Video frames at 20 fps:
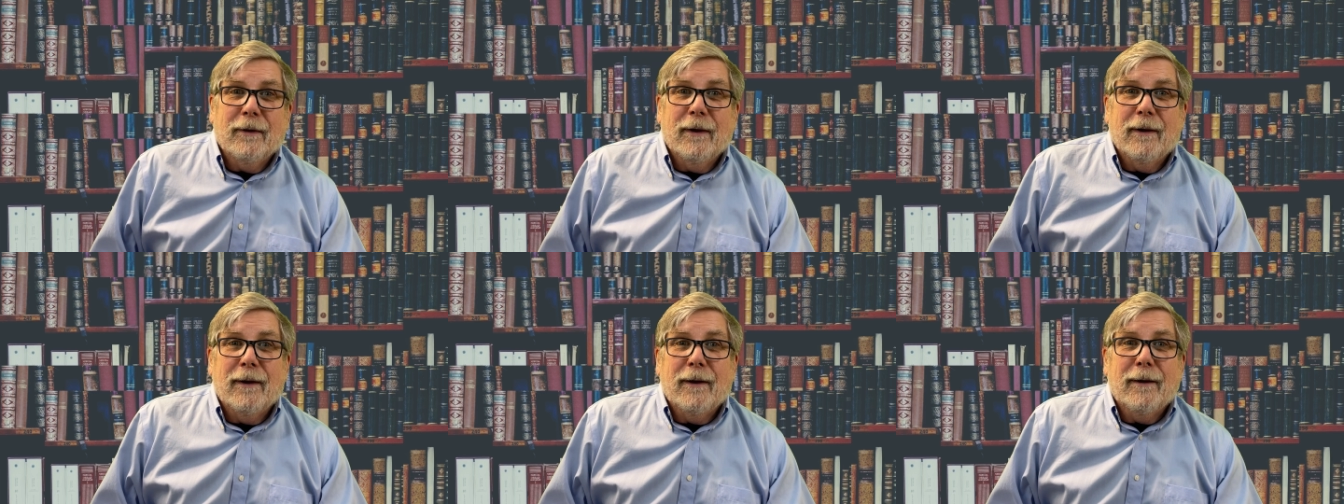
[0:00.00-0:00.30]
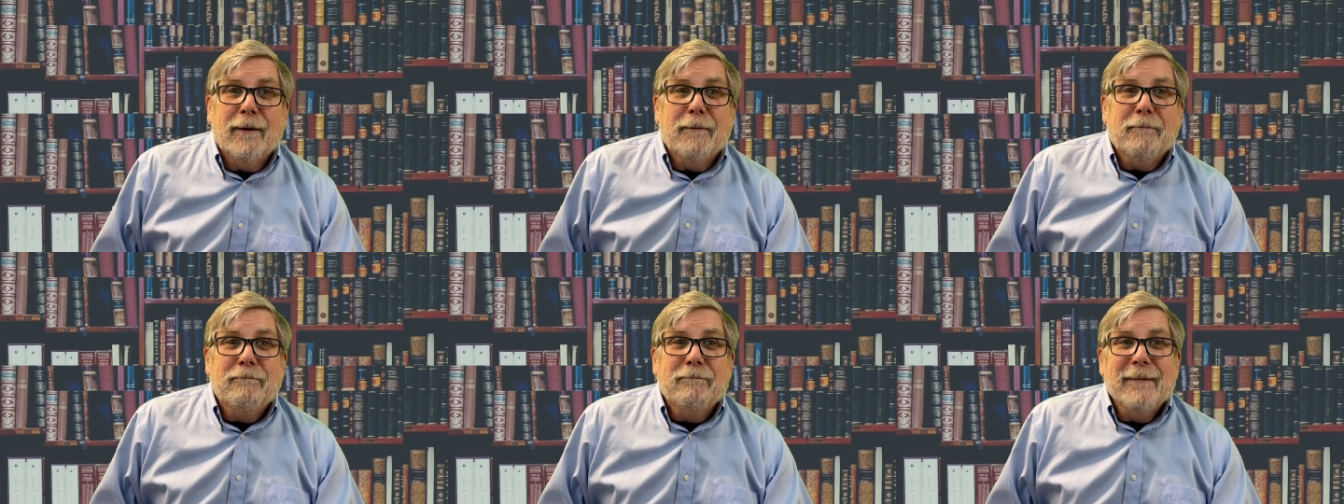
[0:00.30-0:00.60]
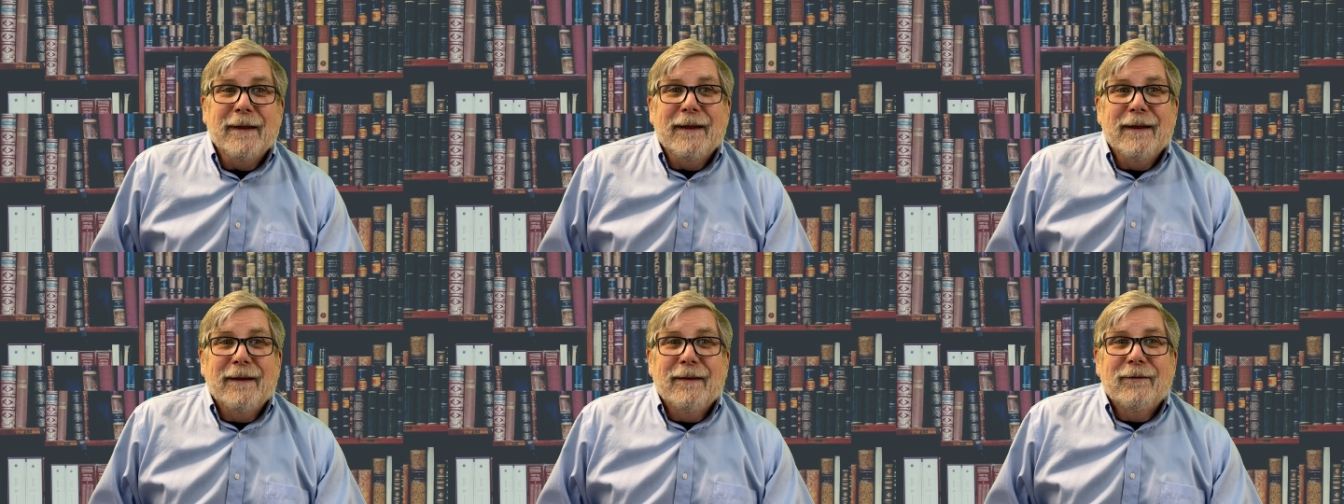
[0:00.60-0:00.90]
Um,
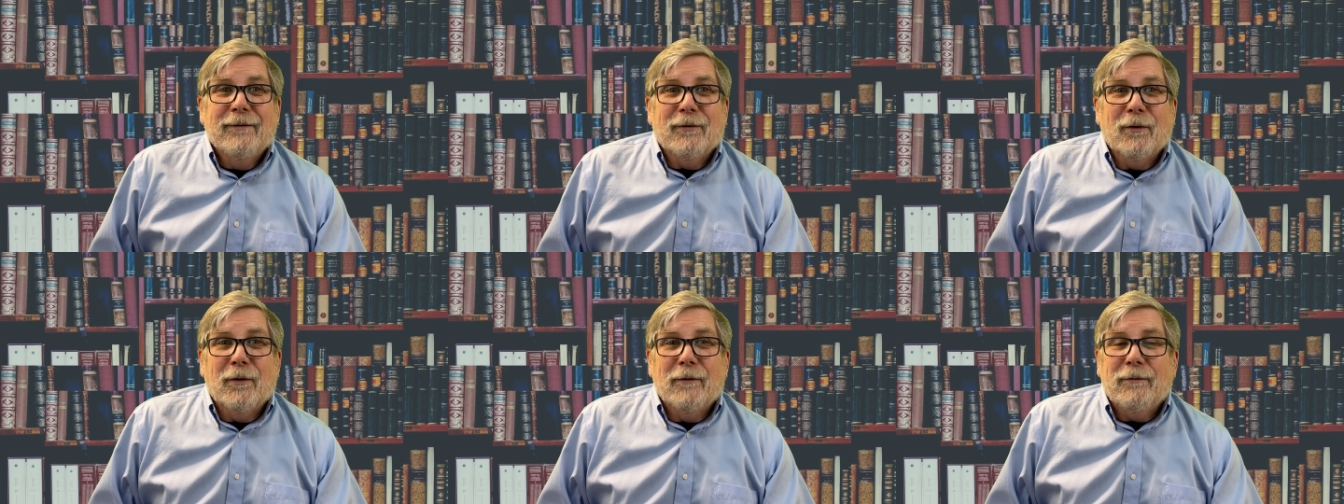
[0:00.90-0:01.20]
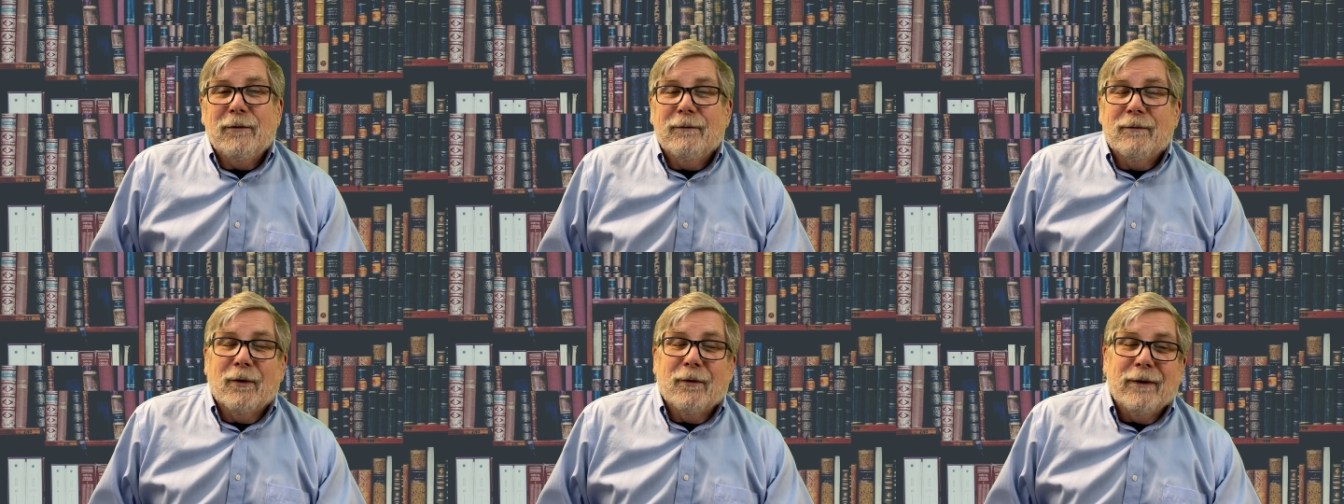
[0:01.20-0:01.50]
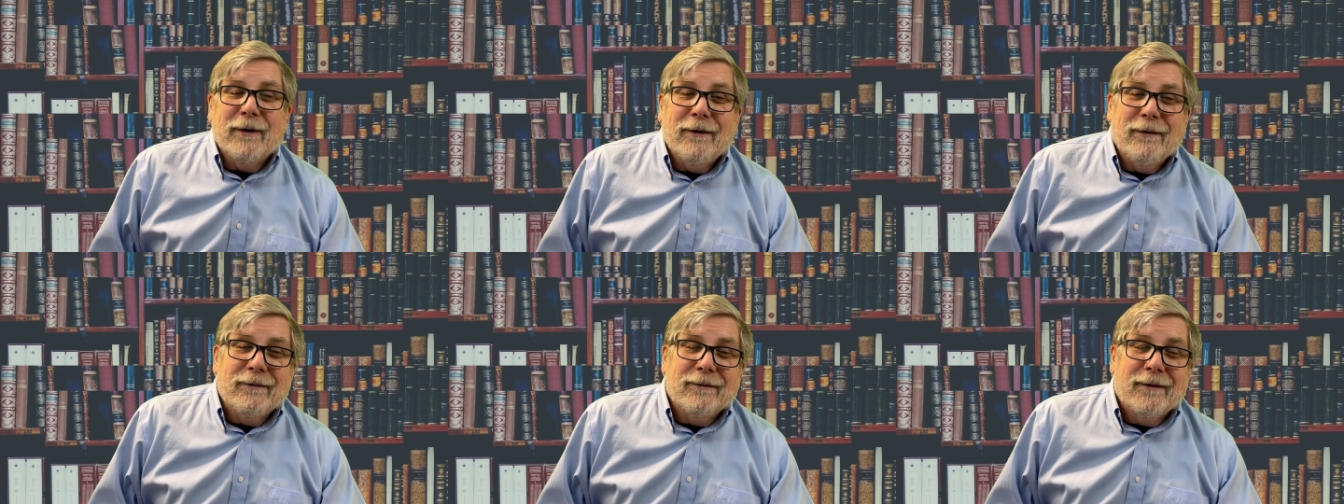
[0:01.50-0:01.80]
so if you've
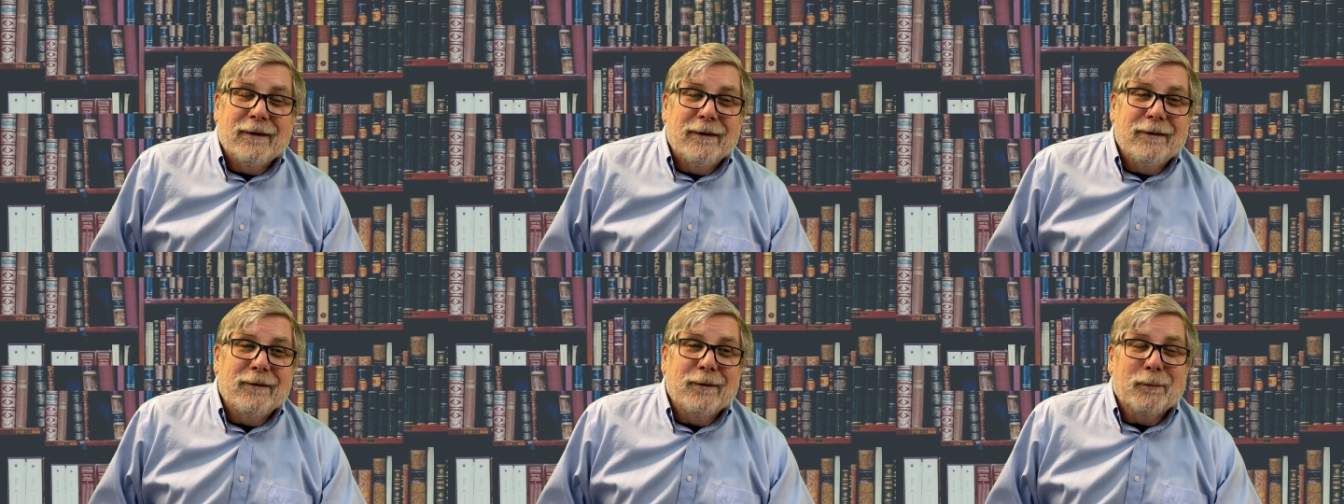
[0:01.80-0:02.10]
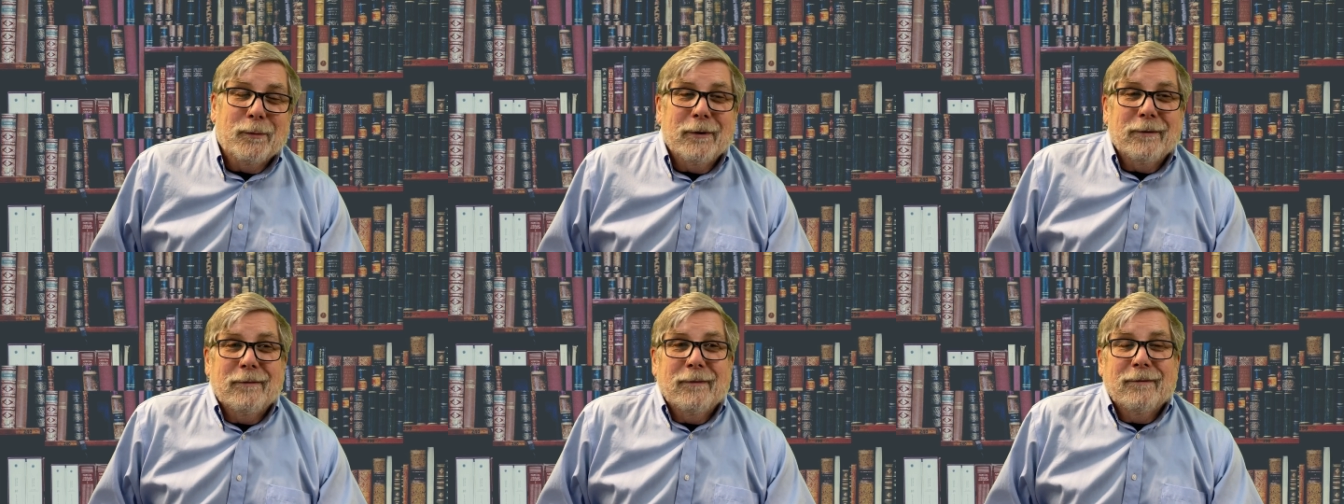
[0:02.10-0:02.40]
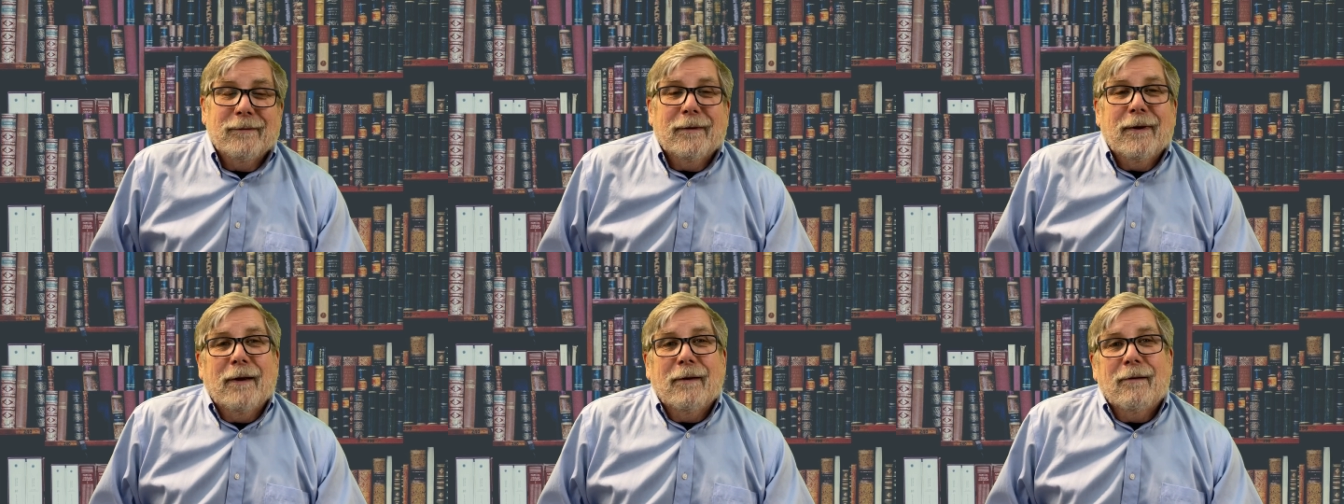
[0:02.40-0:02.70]
already used it in your
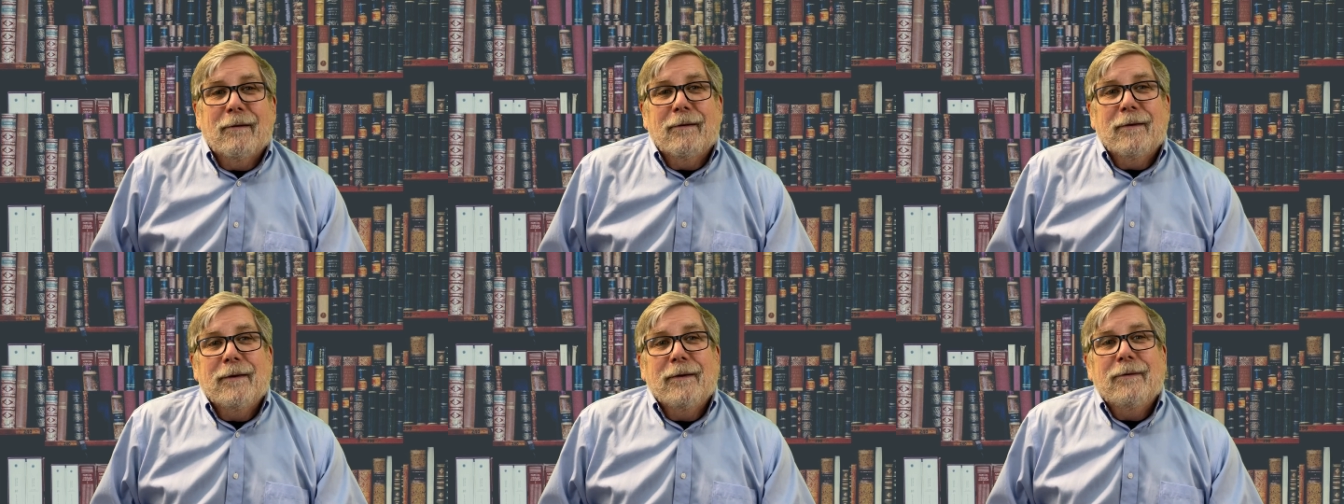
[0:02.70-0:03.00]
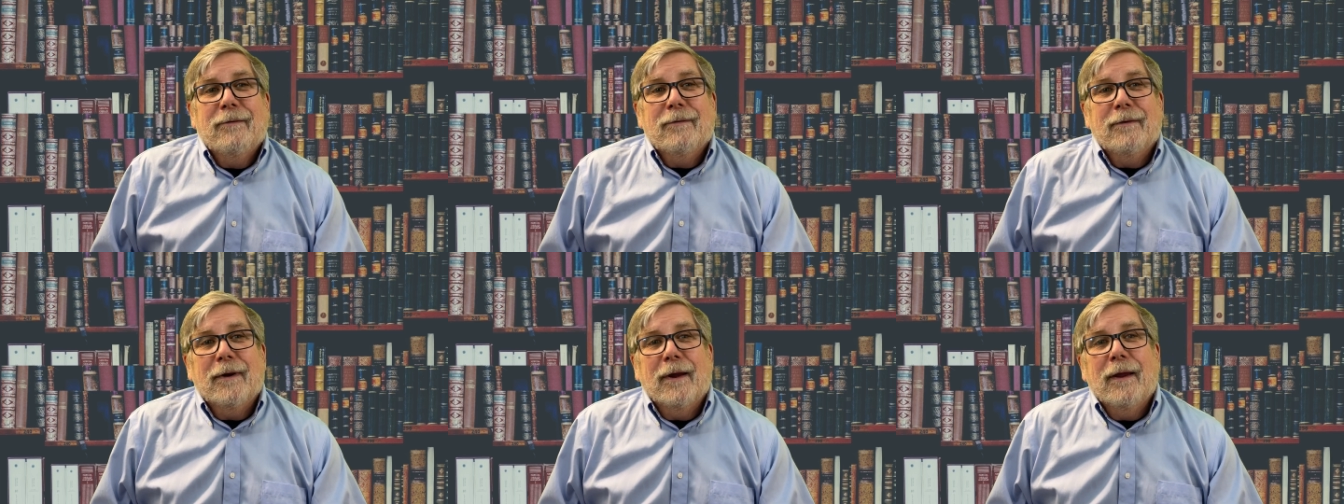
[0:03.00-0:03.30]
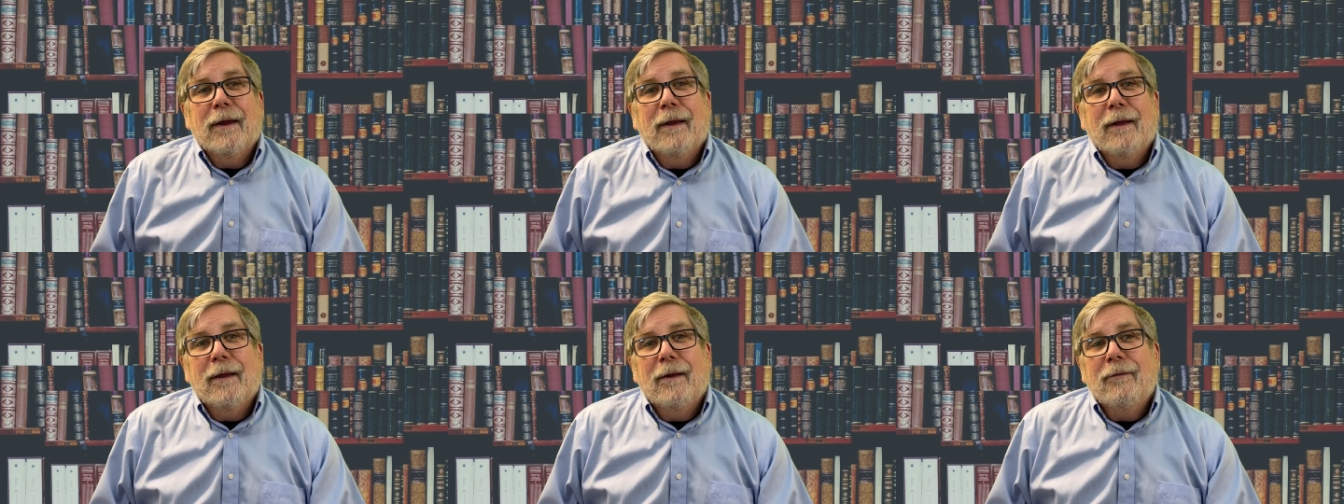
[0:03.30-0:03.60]
business, kind of hard to use it
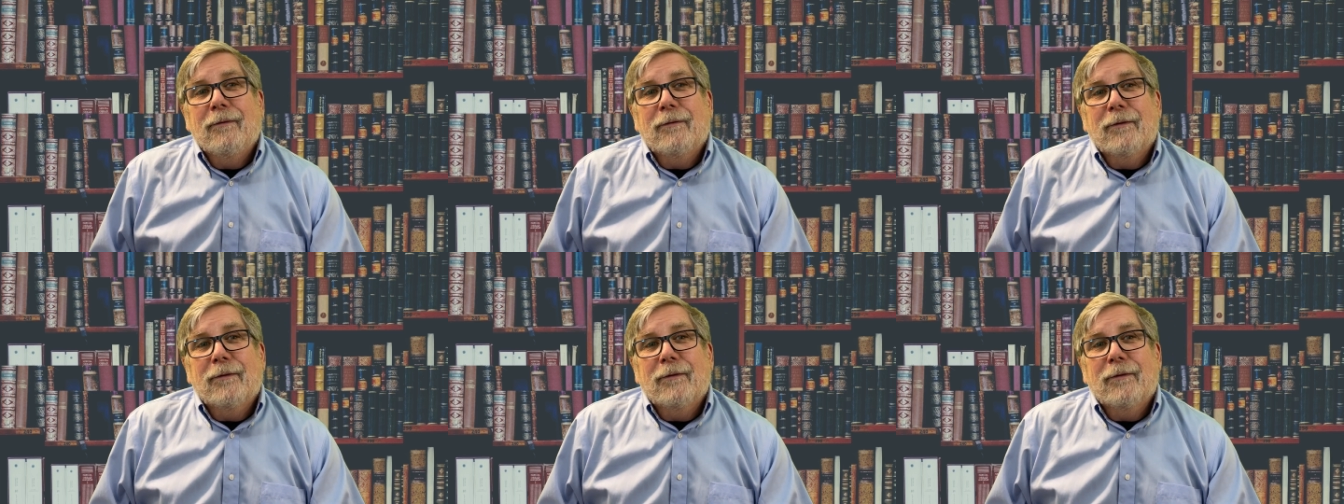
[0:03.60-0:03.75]
again.